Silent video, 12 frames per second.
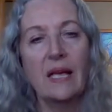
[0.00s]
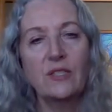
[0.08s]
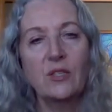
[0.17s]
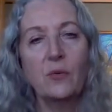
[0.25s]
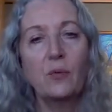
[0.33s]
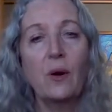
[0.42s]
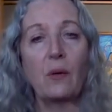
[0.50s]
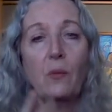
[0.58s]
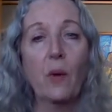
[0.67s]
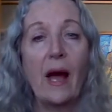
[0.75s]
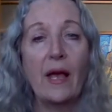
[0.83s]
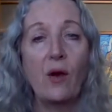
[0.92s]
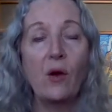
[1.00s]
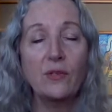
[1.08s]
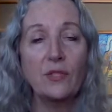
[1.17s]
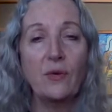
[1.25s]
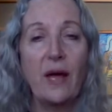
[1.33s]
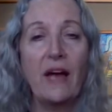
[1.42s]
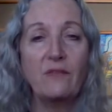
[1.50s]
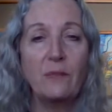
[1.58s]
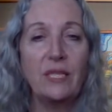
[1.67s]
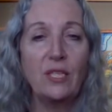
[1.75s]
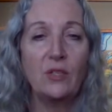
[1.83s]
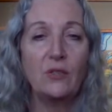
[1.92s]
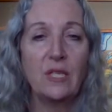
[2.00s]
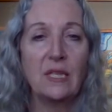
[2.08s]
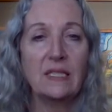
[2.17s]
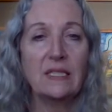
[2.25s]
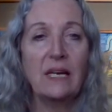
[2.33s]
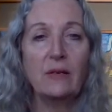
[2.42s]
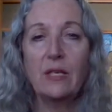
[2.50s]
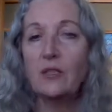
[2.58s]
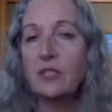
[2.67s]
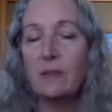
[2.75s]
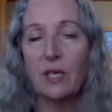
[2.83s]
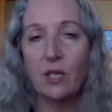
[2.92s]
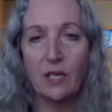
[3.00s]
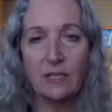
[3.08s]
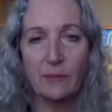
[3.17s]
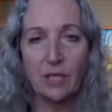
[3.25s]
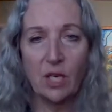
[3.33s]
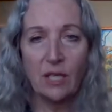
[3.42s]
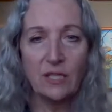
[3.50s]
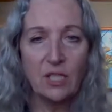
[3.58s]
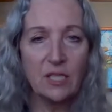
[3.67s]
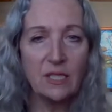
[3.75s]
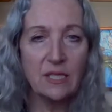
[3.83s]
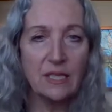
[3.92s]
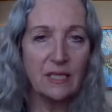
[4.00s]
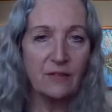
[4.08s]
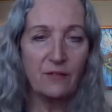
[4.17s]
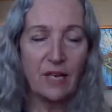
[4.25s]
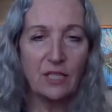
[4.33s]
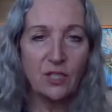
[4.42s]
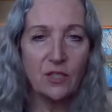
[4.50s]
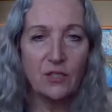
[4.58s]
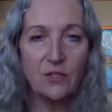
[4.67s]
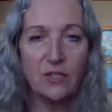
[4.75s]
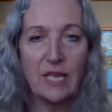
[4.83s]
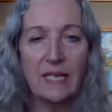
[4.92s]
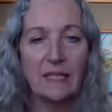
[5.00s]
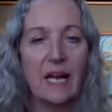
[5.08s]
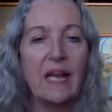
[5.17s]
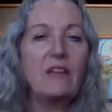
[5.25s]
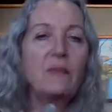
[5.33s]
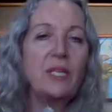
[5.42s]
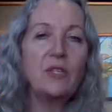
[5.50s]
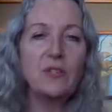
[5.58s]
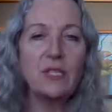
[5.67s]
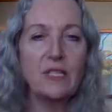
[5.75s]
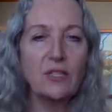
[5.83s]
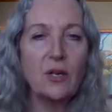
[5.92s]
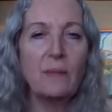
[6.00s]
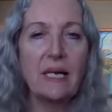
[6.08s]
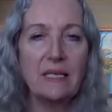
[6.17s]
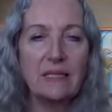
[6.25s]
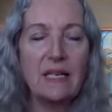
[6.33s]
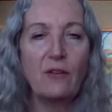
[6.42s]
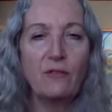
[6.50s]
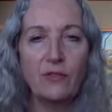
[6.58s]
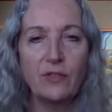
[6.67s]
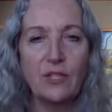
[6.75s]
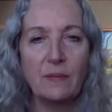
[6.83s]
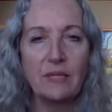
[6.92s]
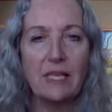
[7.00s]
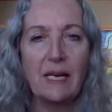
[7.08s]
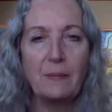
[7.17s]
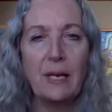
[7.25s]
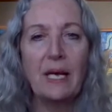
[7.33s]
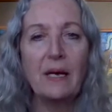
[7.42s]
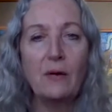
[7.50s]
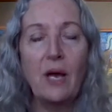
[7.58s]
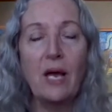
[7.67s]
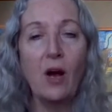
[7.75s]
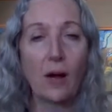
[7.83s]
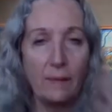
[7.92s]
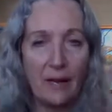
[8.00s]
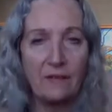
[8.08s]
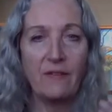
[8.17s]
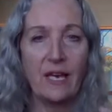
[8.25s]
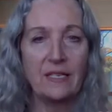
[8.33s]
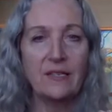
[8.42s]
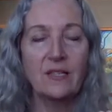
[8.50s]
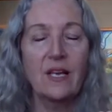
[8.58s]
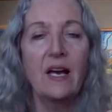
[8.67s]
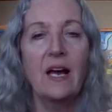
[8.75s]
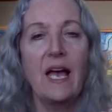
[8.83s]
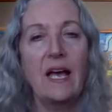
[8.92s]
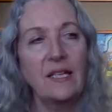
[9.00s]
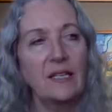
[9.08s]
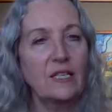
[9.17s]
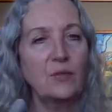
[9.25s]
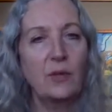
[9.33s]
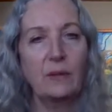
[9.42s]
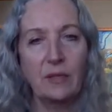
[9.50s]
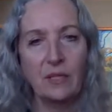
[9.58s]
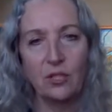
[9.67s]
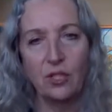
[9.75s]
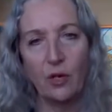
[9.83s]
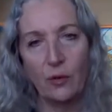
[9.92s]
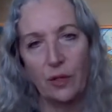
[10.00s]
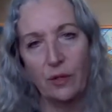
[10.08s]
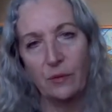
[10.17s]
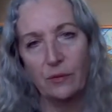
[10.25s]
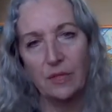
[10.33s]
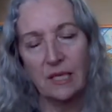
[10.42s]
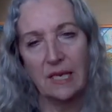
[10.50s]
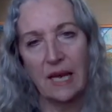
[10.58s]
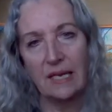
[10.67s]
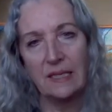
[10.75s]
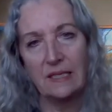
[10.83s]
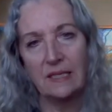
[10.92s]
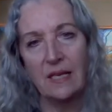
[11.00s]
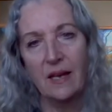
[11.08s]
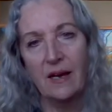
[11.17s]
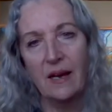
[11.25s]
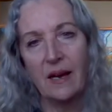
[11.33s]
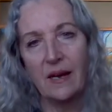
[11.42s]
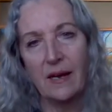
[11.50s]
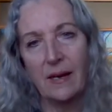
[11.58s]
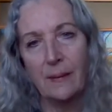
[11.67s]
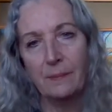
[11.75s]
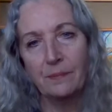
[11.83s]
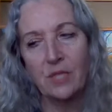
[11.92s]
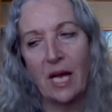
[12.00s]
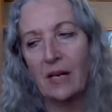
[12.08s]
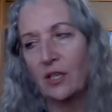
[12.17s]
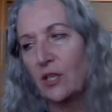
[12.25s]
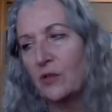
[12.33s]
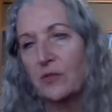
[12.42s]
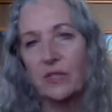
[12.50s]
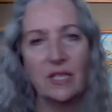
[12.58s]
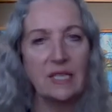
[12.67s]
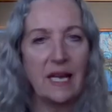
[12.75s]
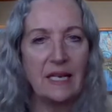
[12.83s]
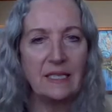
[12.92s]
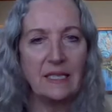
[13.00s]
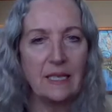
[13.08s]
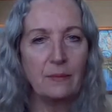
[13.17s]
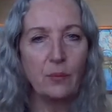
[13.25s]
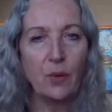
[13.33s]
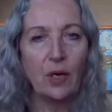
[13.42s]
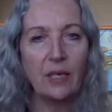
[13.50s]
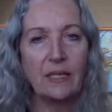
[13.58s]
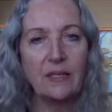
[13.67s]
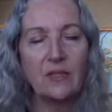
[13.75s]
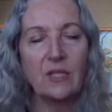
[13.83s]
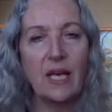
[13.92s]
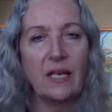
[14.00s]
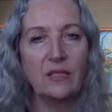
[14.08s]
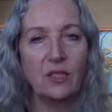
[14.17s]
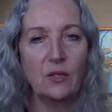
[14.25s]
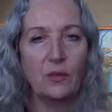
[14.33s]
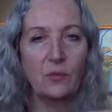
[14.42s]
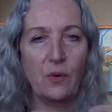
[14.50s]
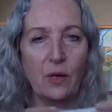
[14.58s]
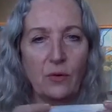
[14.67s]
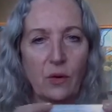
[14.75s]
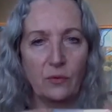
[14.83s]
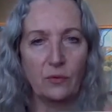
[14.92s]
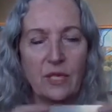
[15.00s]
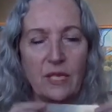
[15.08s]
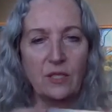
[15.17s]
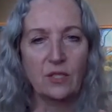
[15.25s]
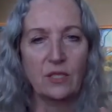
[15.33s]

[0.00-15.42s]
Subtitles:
So I also have been using this. I used to be a cosmetologist. I did facials, and I have been using this on myself for some time now on my face. And that's what I'm going to show you tonight, how to use the nighttime products and along with this